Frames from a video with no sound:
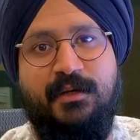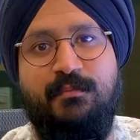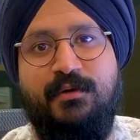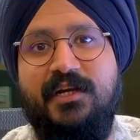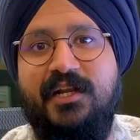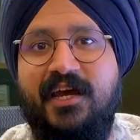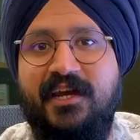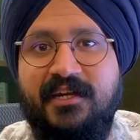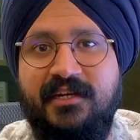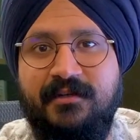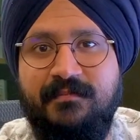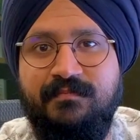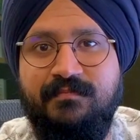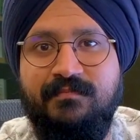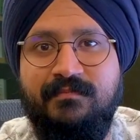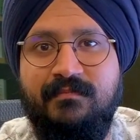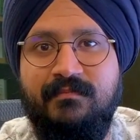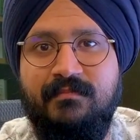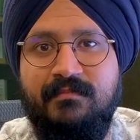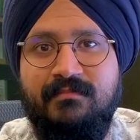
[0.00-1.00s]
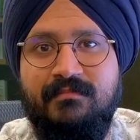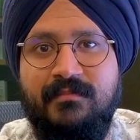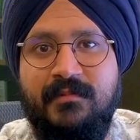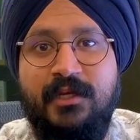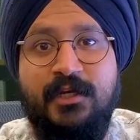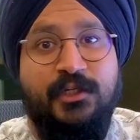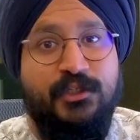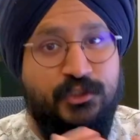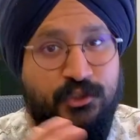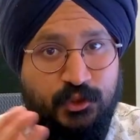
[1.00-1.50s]
number line.
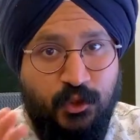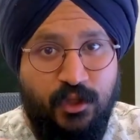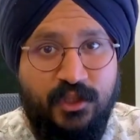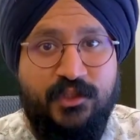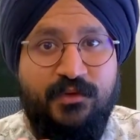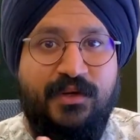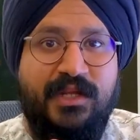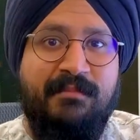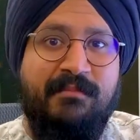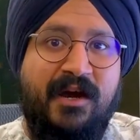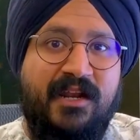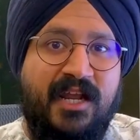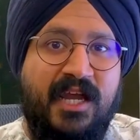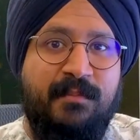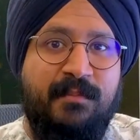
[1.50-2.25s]
Solve the Riemann